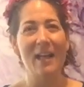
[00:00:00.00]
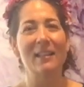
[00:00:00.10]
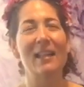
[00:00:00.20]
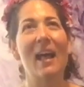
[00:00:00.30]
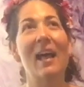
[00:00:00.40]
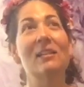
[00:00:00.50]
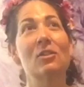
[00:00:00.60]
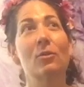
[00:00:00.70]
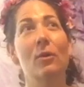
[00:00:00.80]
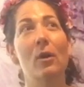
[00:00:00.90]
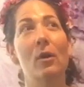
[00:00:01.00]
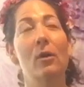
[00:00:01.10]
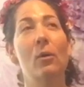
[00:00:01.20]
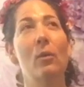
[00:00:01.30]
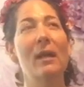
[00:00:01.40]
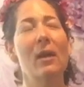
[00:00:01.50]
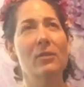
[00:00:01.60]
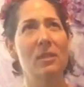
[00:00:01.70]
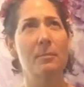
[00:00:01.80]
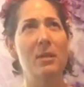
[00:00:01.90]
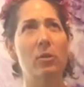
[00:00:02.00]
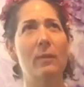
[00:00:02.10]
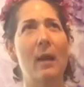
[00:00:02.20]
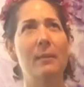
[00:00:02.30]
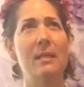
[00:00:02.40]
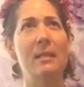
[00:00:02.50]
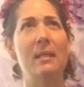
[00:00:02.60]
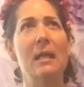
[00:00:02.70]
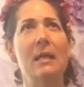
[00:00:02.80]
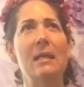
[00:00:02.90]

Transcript: Let's grow. What else did Peter Rabbit eat?